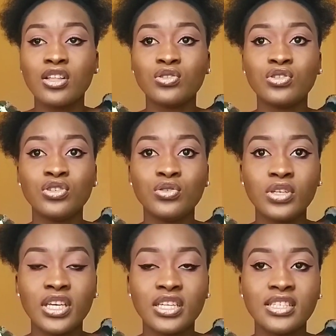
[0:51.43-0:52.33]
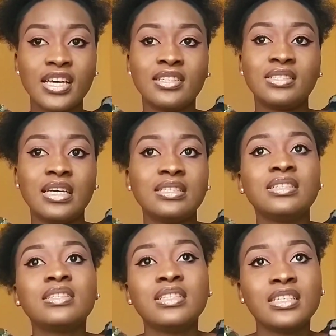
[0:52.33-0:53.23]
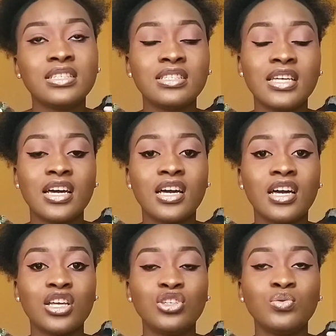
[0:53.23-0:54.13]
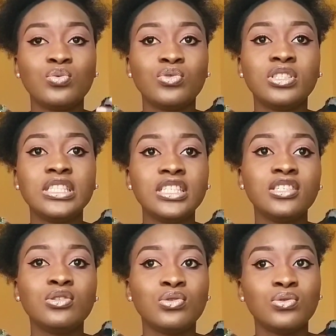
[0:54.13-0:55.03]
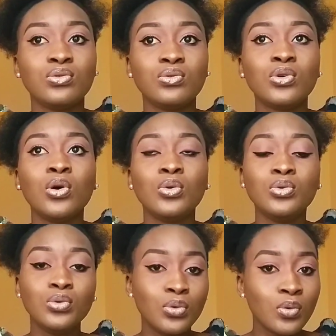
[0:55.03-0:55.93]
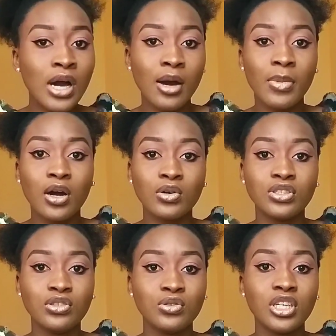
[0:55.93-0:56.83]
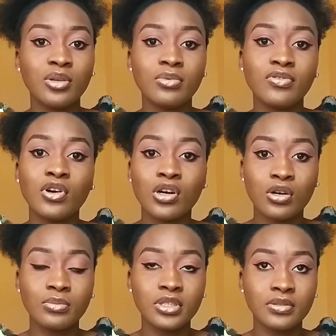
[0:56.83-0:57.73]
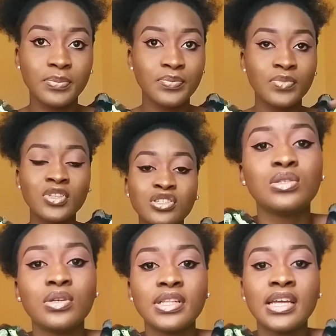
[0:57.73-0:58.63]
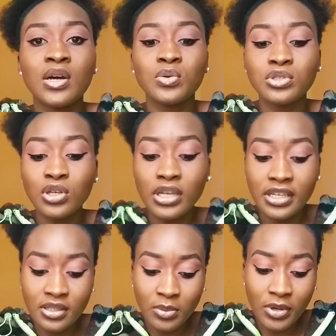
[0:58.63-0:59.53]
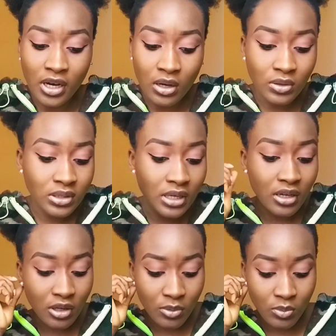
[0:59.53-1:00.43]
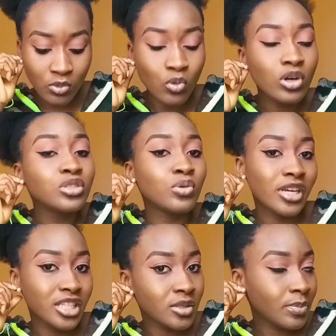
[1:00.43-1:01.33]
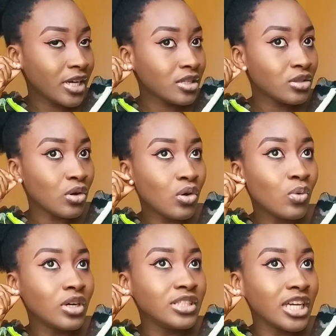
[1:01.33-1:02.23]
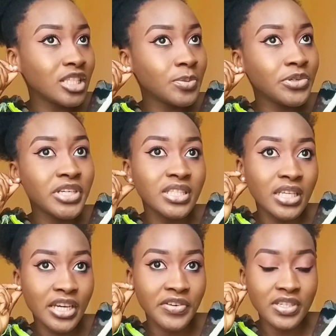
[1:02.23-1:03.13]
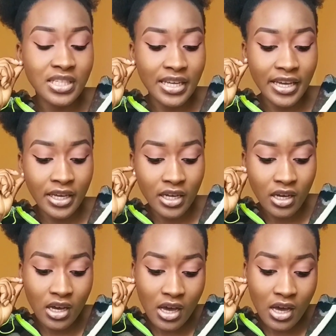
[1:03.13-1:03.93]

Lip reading: to the UK, there are certain things that you would need to know about the UK before coming. So now, talking about what to expect or what the experience here is like,